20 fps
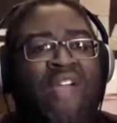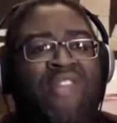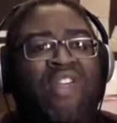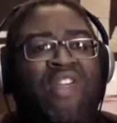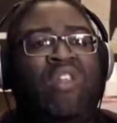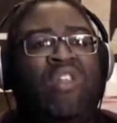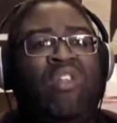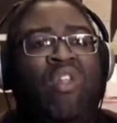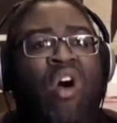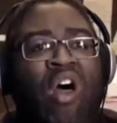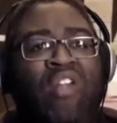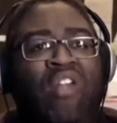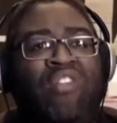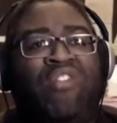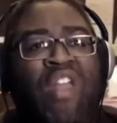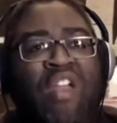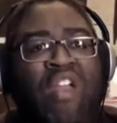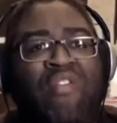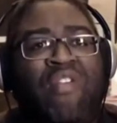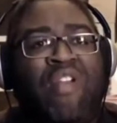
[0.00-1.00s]
that lost
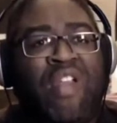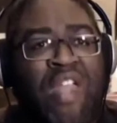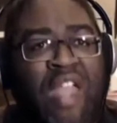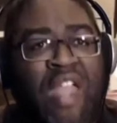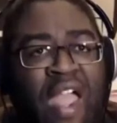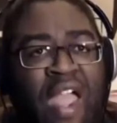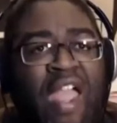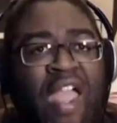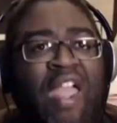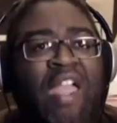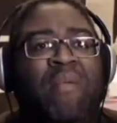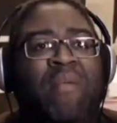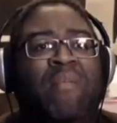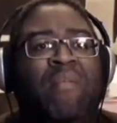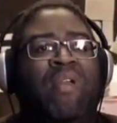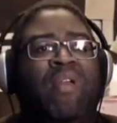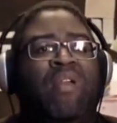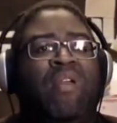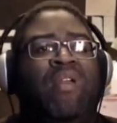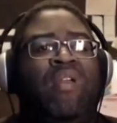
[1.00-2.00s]
every game,
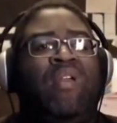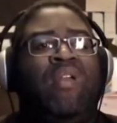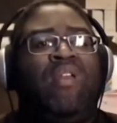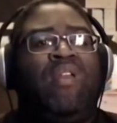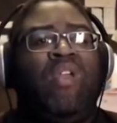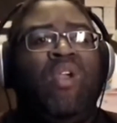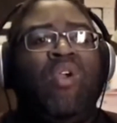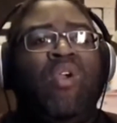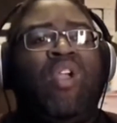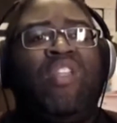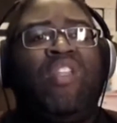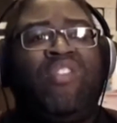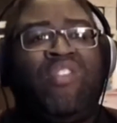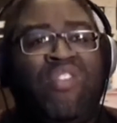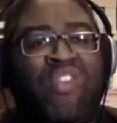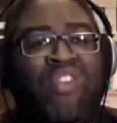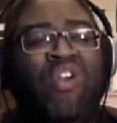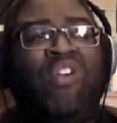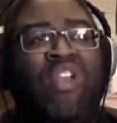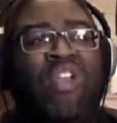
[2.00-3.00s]
you could
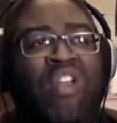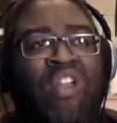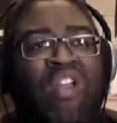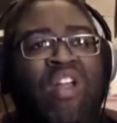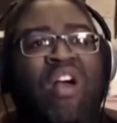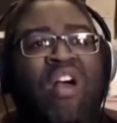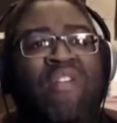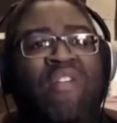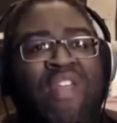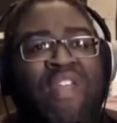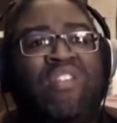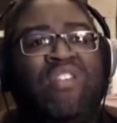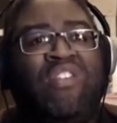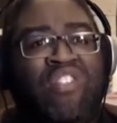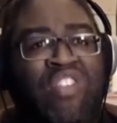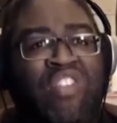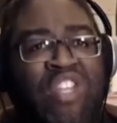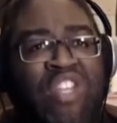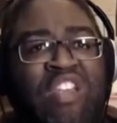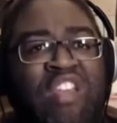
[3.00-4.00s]
still get off these
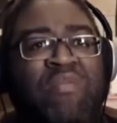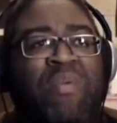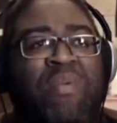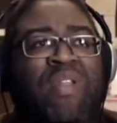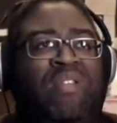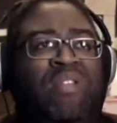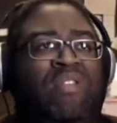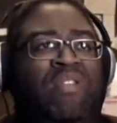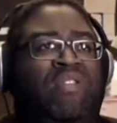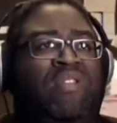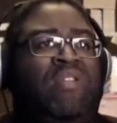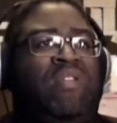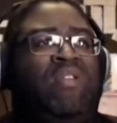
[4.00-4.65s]
achievements.